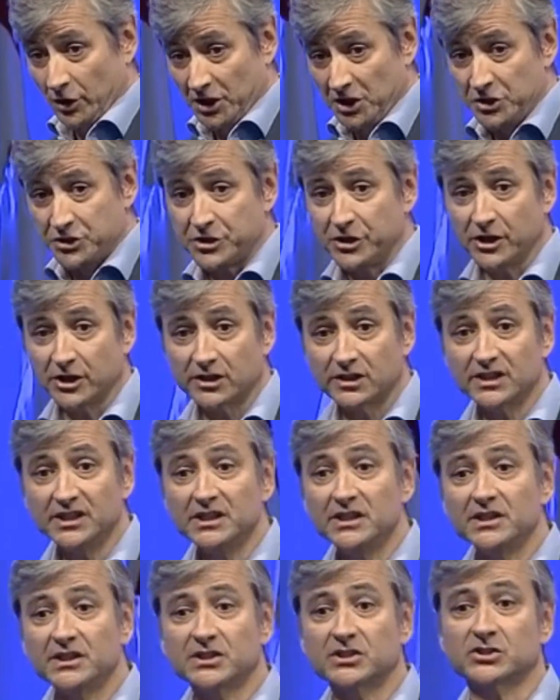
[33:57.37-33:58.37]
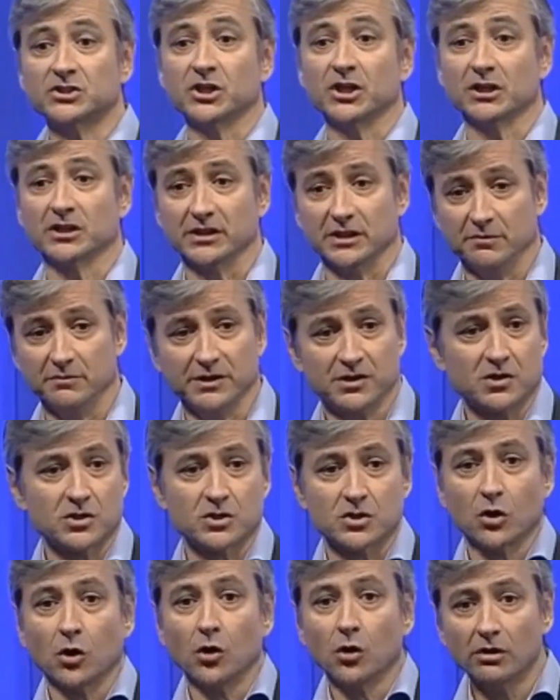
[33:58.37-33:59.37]
internally and externally,
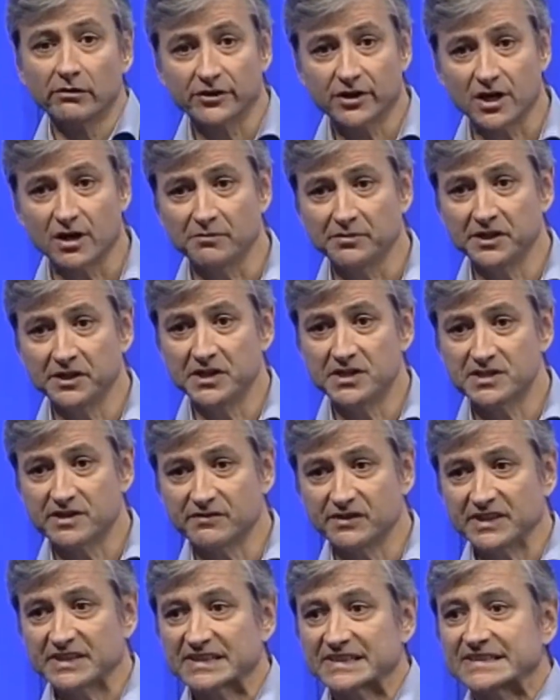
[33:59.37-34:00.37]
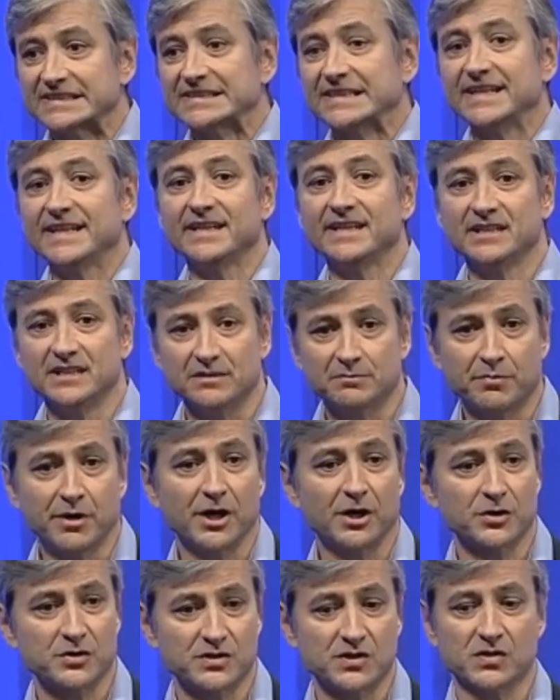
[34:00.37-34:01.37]
because all the companies have extended
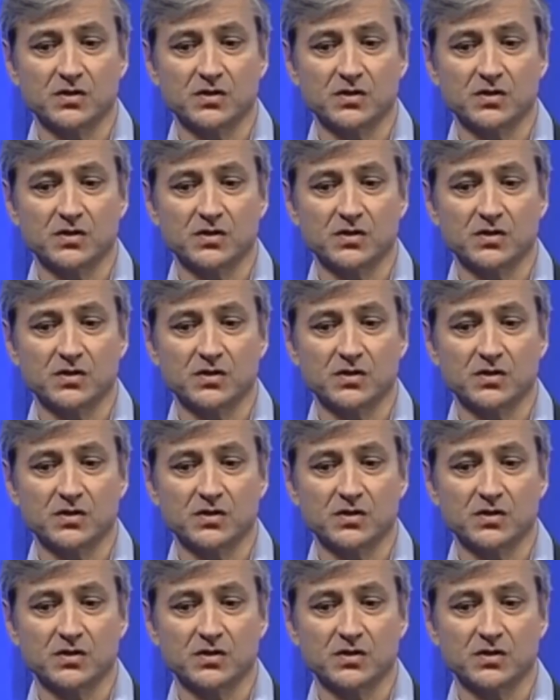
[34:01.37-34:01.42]
partners